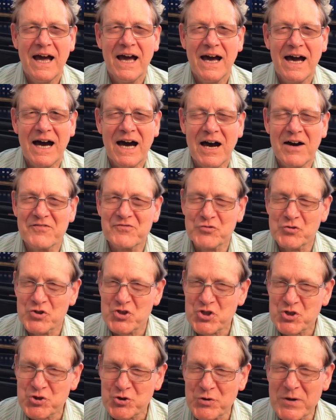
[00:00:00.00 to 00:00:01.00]
After a
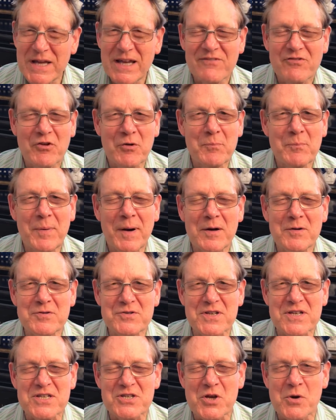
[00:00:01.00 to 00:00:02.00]
string of
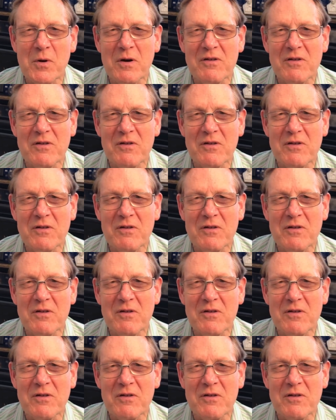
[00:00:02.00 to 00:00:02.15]
composers who are